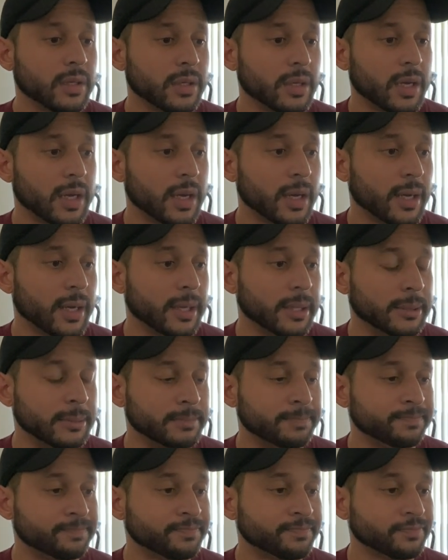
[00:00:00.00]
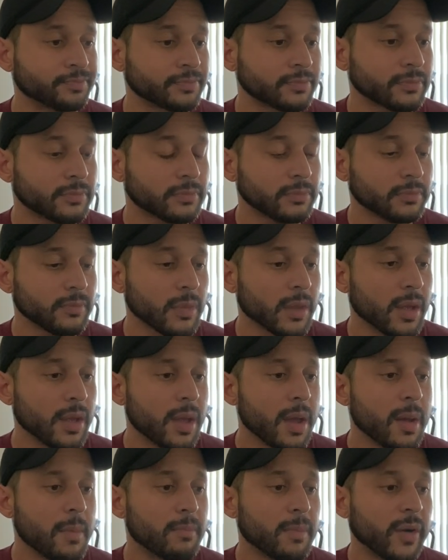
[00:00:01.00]

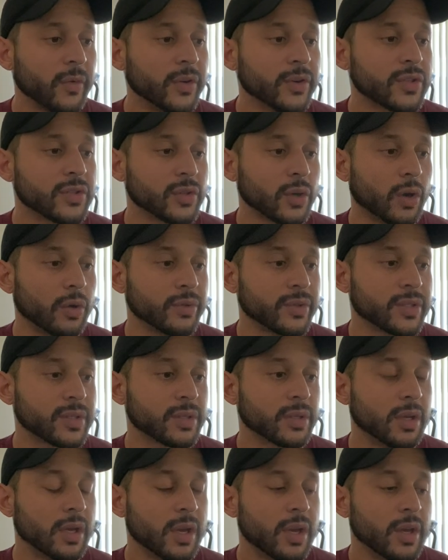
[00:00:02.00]
my results.